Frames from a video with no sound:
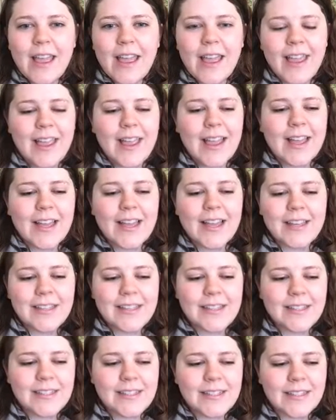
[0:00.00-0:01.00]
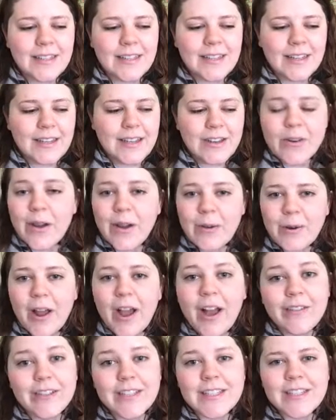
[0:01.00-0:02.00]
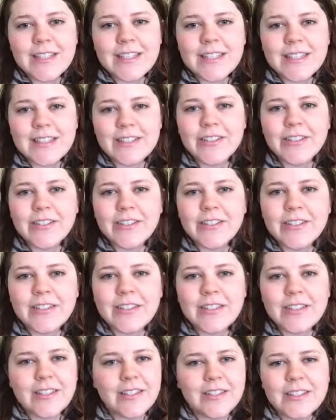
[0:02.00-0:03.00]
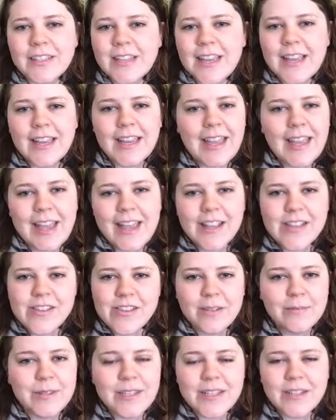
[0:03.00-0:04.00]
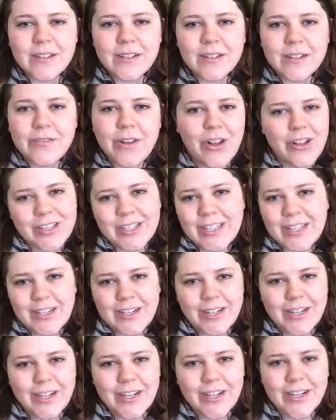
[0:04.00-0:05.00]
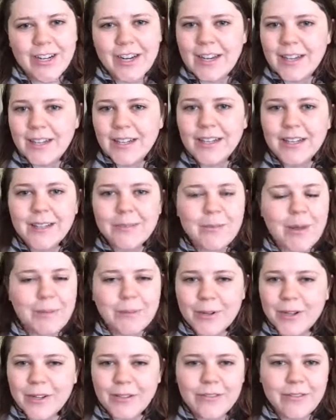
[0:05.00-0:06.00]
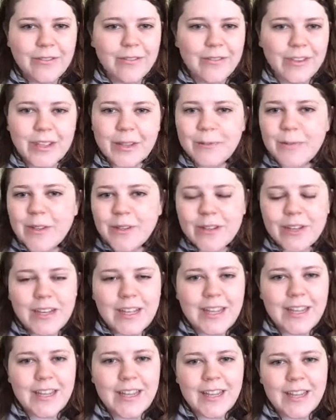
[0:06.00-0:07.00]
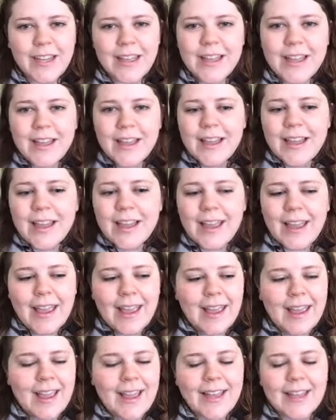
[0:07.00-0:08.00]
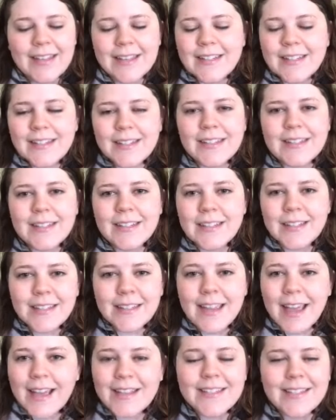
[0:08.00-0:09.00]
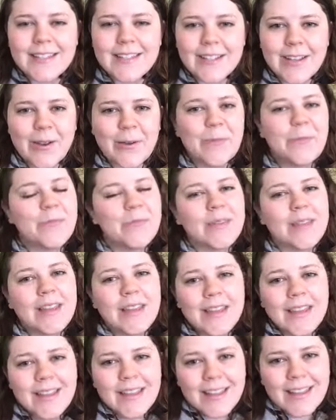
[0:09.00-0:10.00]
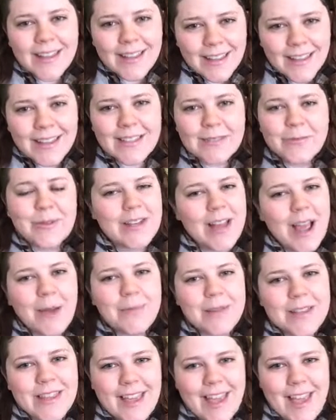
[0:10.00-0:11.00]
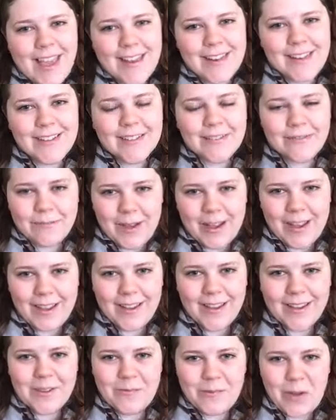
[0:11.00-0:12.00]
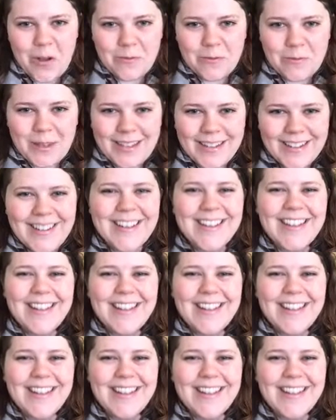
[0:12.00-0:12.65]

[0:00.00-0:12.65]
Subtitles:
And, I would obviously still stay engaged. I'm still a volunteer and member of the community. And yes, so this would not be the end of my involvement.